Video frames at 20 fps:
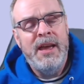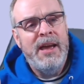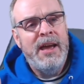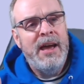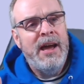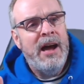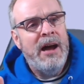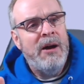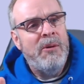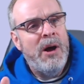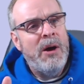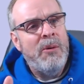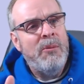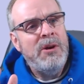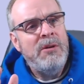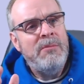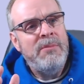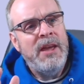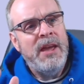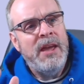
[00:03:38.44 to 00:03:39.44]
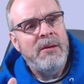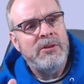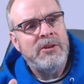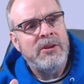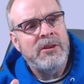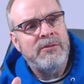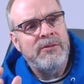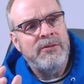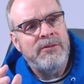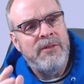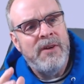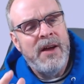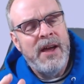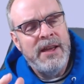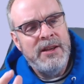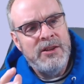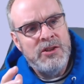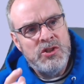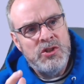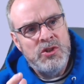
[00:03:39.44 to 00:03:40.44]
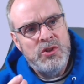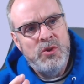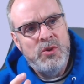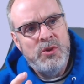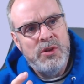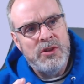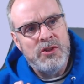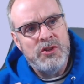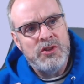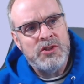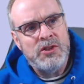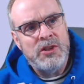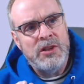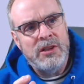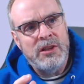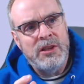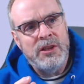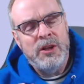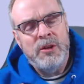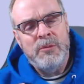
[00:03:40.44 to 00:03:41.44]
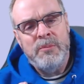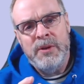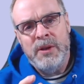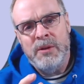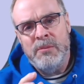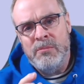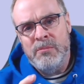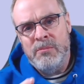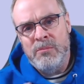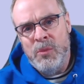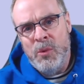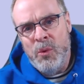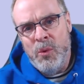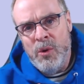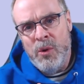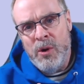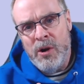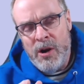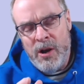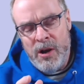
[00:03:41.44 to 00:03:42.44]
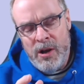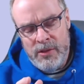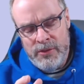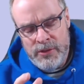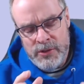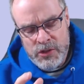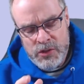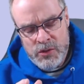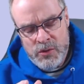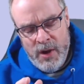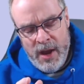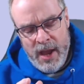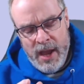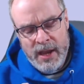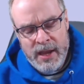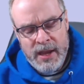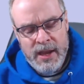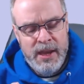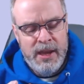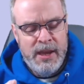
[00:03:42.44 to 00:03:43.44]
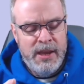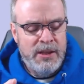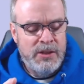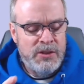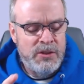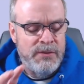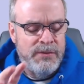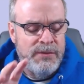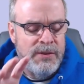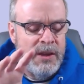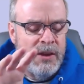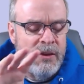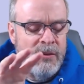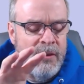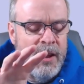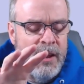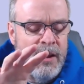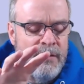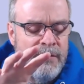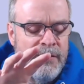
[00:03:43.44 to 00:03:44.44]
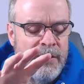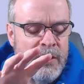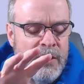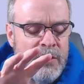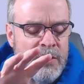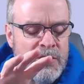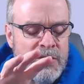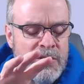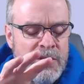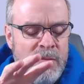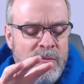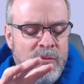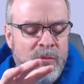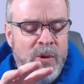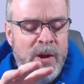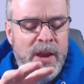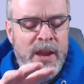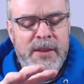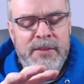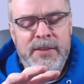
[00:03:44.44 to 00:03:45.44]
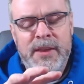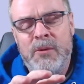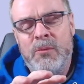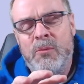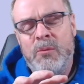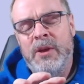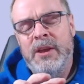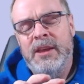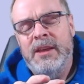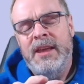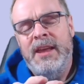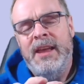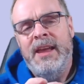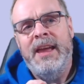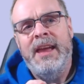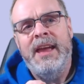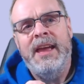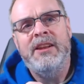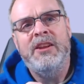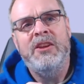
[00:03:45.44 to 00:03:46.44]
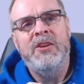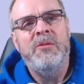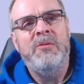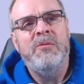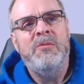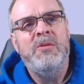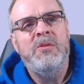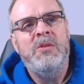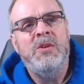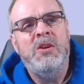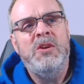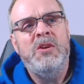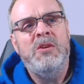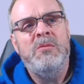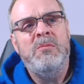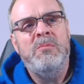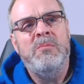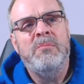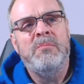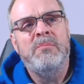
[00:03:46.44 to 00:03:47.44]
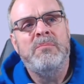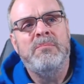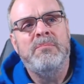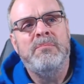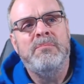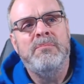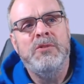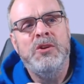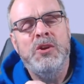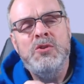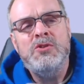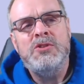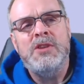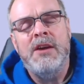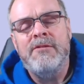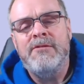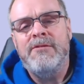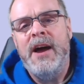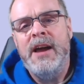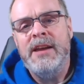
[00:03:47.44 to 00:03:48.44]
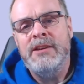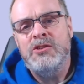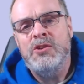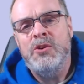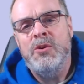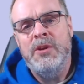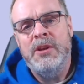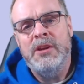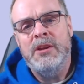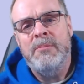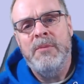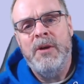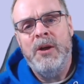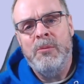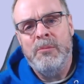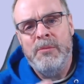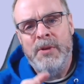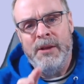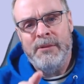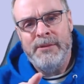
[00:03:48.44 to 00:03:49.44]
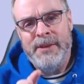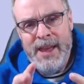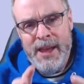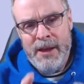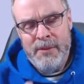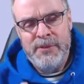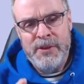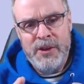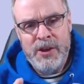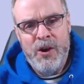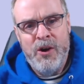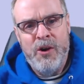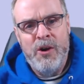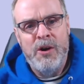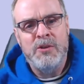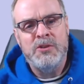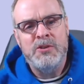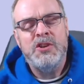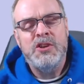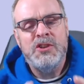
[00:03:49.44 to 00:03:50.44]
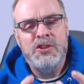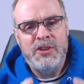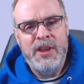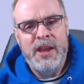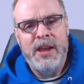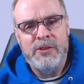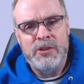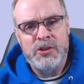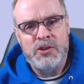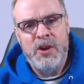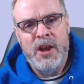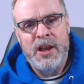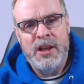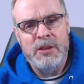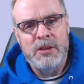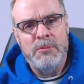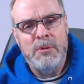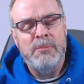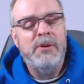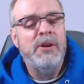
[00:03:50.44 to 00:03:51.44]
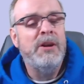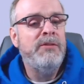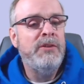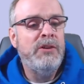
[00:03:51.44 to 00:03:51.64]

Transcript: I want to be able to fine-tune it just a little bit more on the track to figure out if there is some way that we can use that fine-tuning to be able to help the cars stay on the track a little bit better.